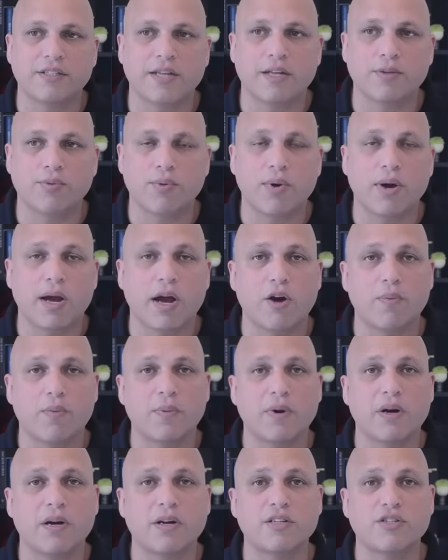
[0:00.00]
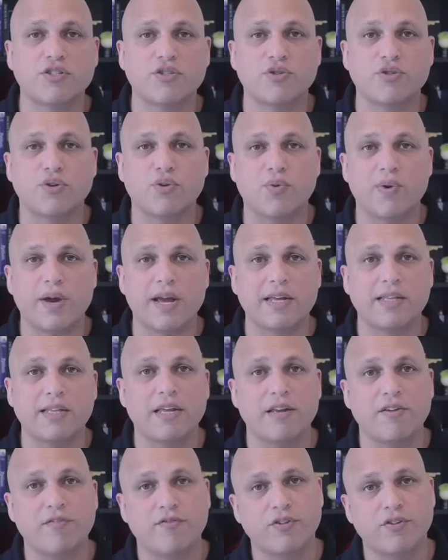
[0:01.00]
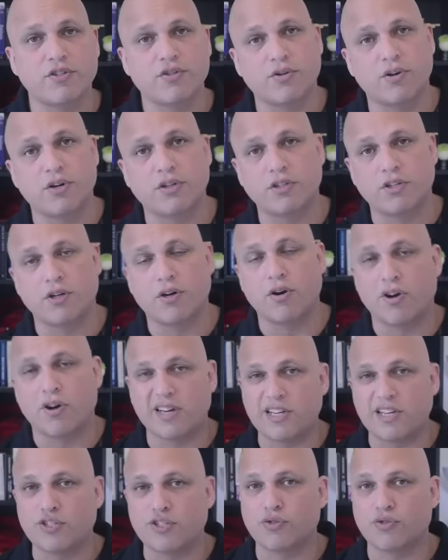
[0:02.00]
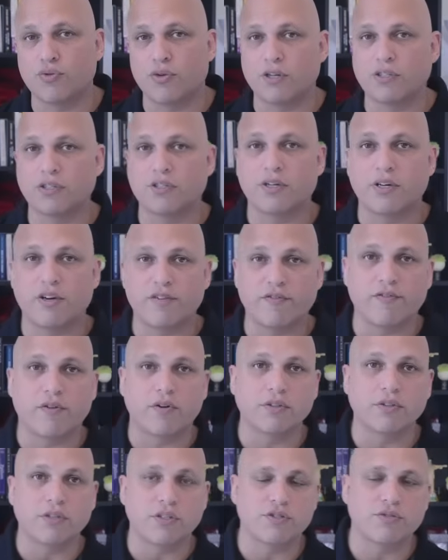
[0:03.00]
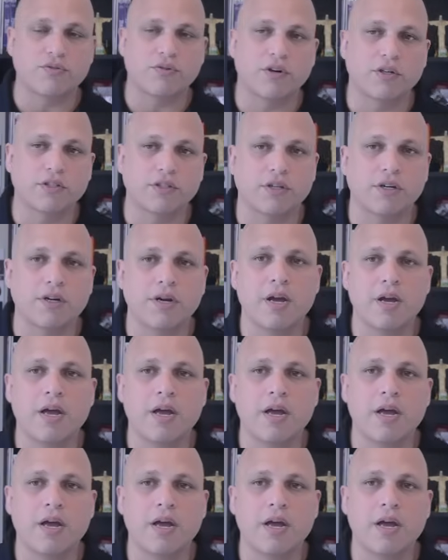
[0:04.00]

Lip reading: that will help us to create the infrastructure or the structure, the folder structure,